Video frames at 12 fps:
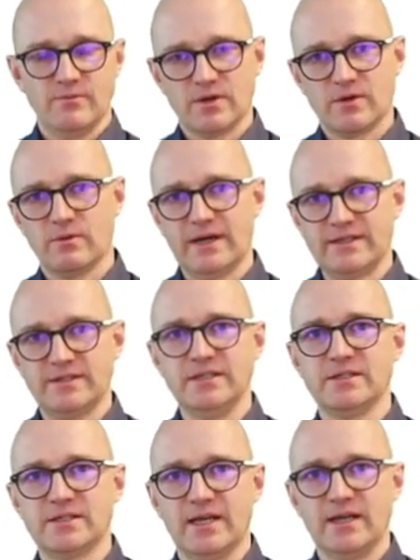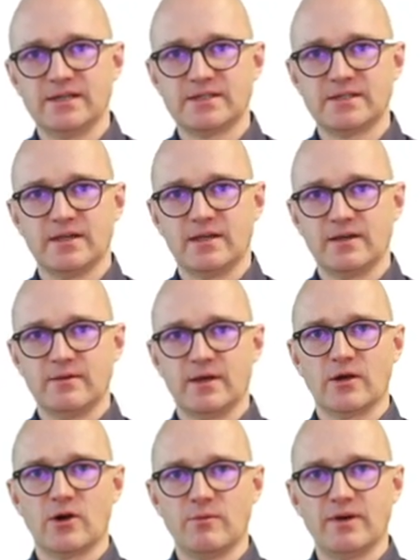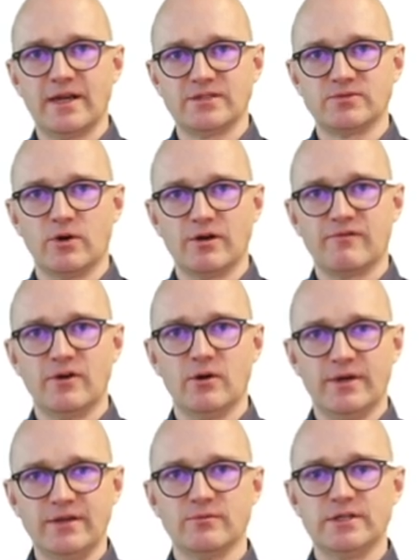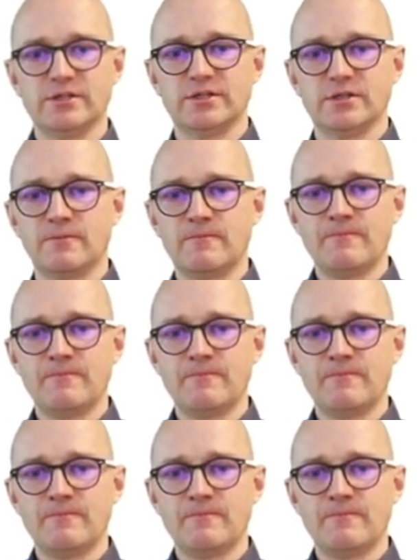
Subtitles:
quite detailed and complex workflow in Windchill